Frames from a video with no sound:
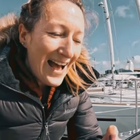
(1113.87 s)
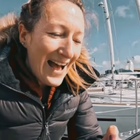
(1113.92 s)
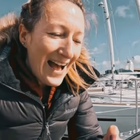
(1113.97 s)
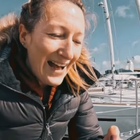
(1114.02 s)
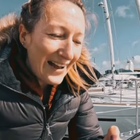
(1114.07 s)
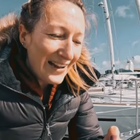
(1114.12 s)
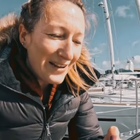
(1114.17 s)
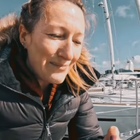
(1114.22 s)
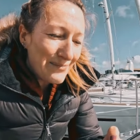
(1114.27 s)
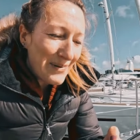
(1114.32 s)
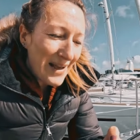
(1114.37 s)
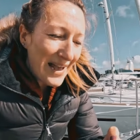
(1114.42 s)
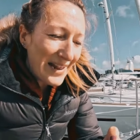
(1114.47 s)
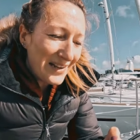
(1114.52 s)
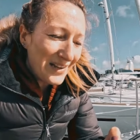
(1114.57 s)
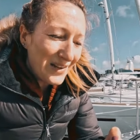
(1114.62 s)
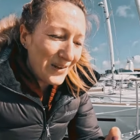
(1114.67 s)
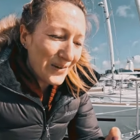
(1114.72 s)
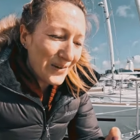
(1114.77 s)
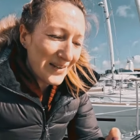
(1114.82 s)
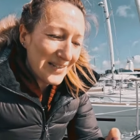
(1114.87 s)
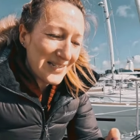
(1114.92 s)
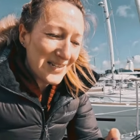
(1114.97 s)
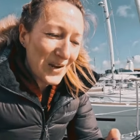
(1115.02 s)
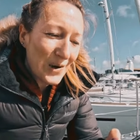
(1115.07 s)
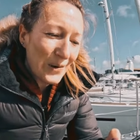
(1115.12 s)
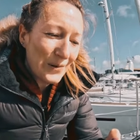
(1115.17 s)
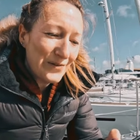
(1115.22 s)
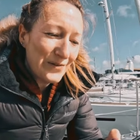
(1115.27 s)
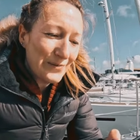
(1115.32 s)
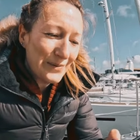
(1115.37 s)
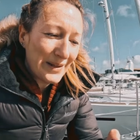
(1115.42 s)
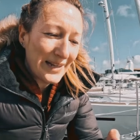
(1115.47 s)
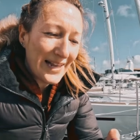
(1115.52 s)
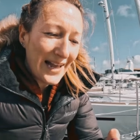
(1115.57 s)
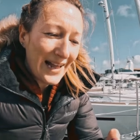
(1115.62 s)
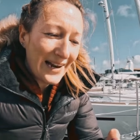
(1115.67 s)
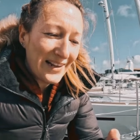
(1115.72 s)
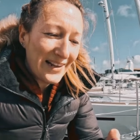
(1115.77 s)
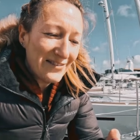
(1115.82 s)
I am penning you this note from the
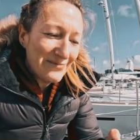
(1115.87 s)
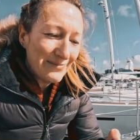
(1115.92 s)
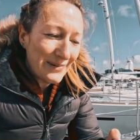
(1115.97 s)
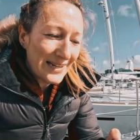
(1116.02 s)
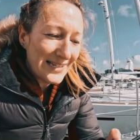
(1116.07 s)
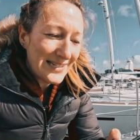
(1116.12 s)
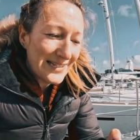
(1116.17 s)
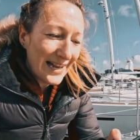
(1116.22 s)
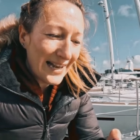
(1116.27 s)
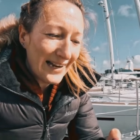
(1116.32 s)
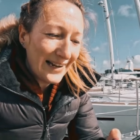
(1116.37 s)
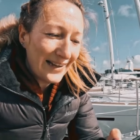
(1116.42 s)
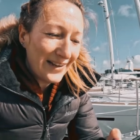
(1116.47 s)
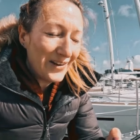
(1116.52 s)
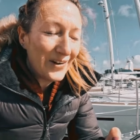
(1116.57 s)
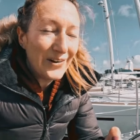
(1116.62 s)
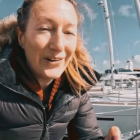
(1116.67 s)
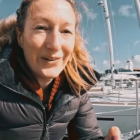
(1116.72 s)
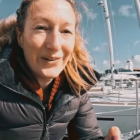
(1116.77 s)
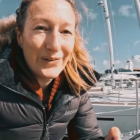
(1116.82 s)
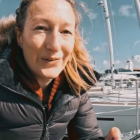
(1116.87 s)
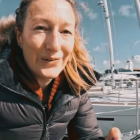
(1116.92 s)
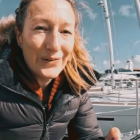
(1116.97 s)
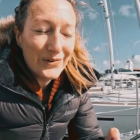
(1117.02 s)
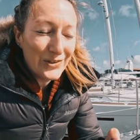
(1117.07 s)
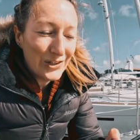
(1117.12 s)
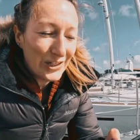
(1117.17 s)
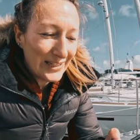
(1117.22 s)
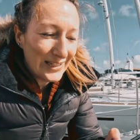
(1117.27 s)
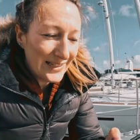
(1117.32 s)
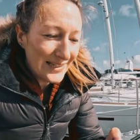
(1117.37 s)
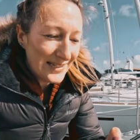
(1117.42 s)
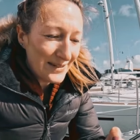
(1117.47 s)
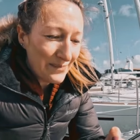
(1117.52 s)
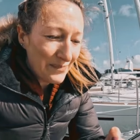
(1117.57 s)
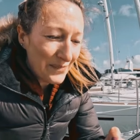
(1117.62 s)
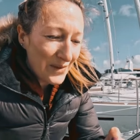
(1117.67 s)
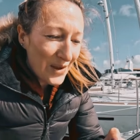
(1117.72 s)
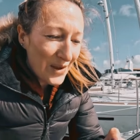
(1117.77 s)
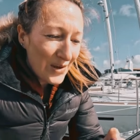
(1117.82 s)
galley of my sailing yacht in North Shields
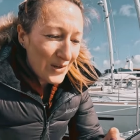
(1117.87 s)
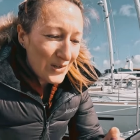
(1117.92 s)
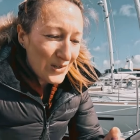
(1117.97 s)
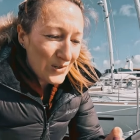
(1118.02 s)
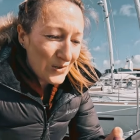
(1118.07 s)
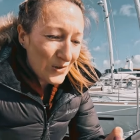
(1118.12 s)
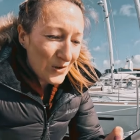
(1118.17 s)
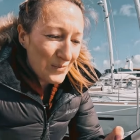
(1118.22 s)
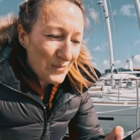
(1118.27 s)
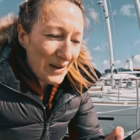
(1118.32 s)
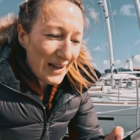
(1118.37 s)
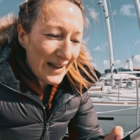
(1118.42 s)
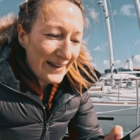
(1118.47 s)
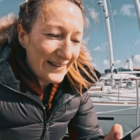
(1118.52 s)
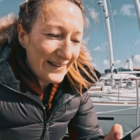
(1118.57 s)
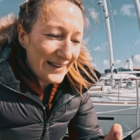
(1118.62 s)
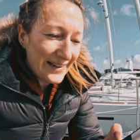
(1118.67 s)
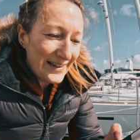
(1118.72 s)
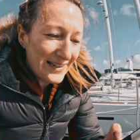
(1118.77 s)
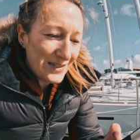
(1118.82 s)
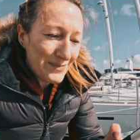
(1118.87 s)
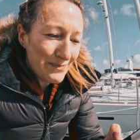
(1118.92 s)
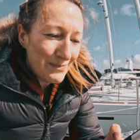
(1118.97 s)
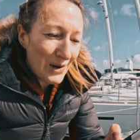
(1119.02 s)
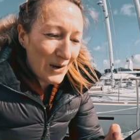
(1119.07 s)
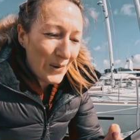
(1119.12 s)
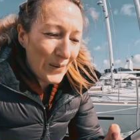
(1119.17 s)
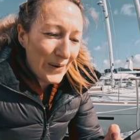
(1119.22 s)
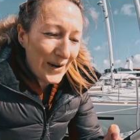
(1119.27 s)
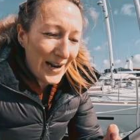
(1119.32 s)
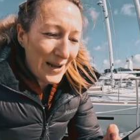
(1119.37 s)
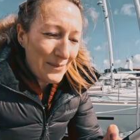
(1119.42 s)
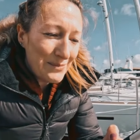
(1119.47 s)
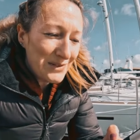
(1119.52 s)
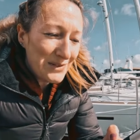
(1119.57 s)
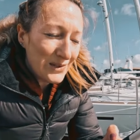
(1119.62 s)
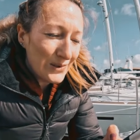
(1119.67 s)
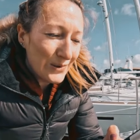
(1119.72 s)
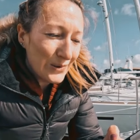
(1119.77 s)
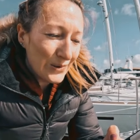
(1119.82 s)
storm Kathleen is blowing an
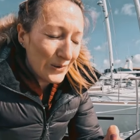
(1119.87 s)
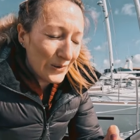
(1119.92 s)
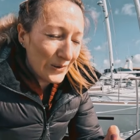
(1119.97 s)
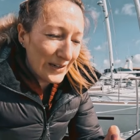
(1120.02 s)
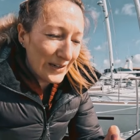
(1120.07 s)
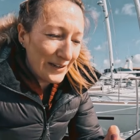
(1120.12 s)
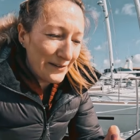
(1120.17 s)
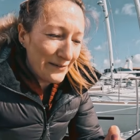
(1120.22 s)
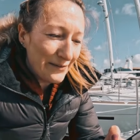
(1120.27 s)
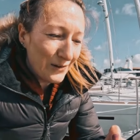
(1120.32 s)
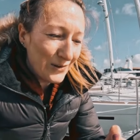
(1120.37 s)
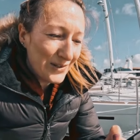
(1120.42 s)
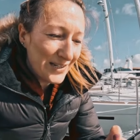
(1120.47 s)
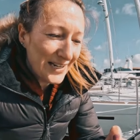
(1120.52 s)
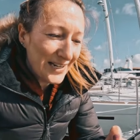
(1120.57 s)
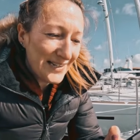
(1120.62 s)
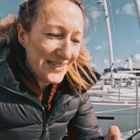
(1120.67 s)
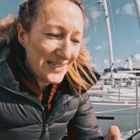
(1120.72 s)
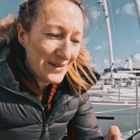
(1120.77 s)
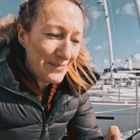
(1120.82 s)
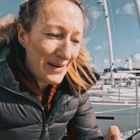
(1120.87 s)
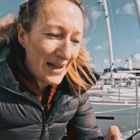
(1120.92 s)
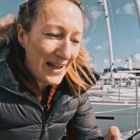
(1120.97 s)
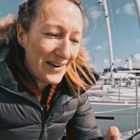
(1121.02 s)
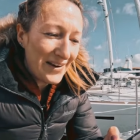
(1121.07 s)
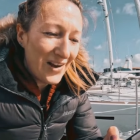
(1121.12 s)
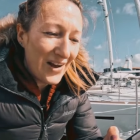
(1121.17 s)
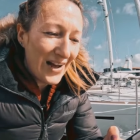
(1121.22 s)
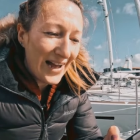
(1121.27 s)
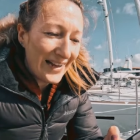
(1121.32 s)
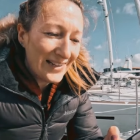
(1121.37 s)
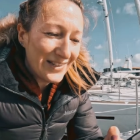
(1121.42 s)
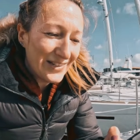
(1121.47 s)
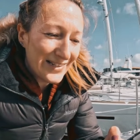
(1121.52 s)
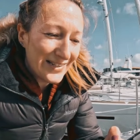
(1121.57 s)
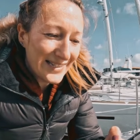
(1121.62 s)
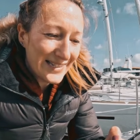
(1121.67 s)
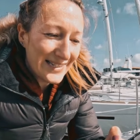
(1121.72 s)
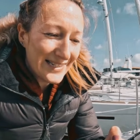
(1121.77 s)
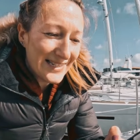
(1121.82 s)
absolute hoolie, forcing us to batten our
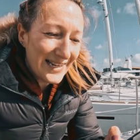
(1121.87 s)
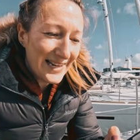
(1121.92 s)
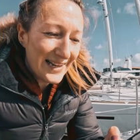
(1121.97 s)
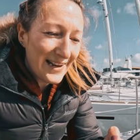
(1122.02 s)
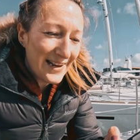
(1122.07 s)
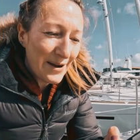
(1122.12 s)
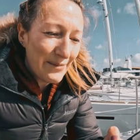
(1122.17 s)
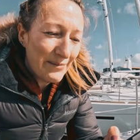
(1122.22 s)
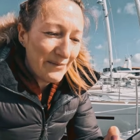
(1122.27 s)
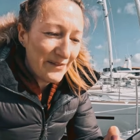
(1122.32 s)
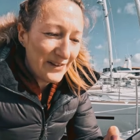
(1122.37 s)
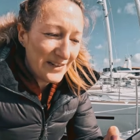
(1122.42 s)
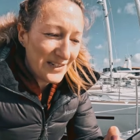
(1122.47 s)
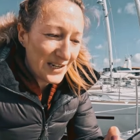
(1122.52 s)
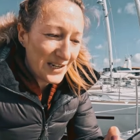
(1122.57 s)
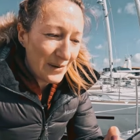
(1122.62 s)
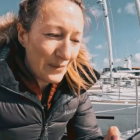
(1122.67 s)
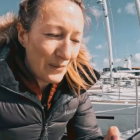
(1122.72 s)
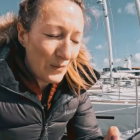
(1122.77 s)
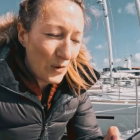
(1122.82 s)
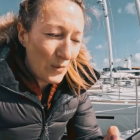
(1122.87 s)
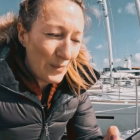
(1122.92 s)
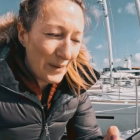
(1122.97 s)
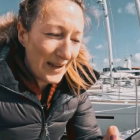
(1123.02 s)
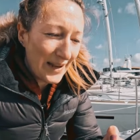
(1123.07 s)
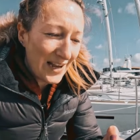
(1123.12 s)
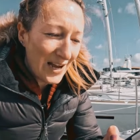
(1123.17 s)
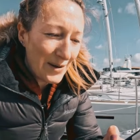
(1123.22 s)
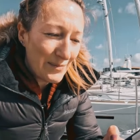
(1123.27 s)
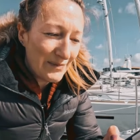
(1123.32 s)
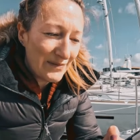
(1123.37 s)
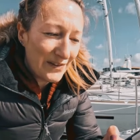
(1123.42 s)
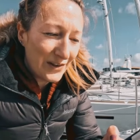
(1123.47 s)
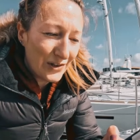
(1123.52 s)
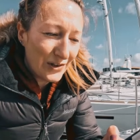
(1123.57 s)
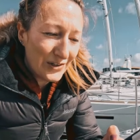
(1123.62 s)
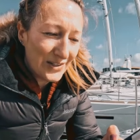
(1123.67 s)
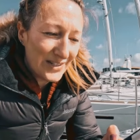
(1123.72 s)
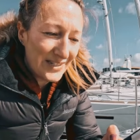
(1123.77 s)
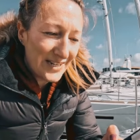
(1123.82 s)
hatches and seek comfort in a warming cup of the
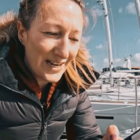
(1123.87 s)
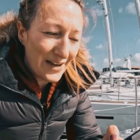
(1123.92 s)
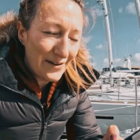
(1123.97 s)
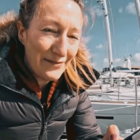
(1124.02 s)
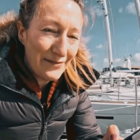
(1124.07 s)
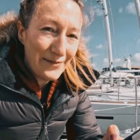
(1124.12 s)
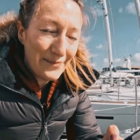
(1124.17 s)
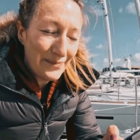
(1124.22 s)
good stuff.